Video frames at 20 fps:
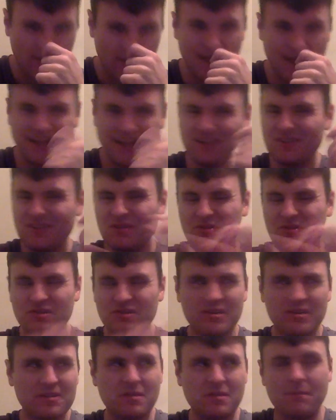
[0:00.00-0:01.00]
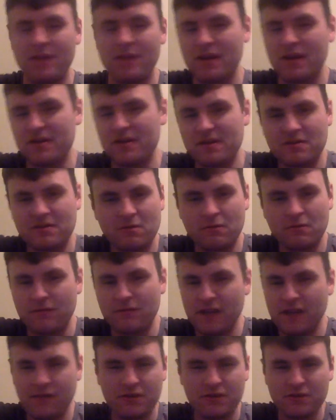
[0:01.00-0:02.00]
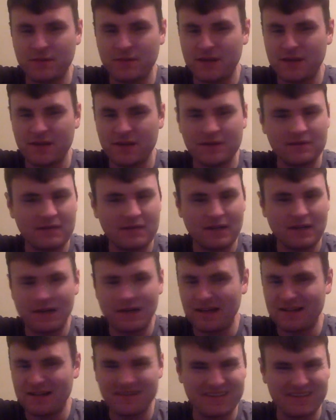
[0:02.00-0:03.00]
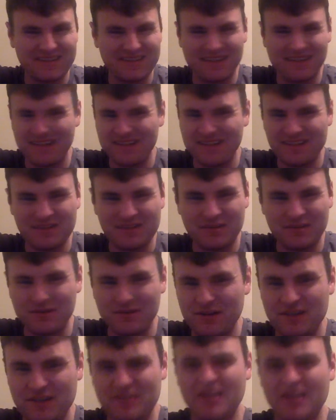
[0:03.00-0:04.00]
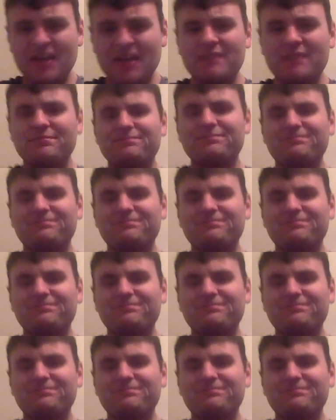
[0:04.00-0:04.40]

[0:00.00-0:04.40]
I just don't trust the Bears as home favorites, man. I just don't trust that.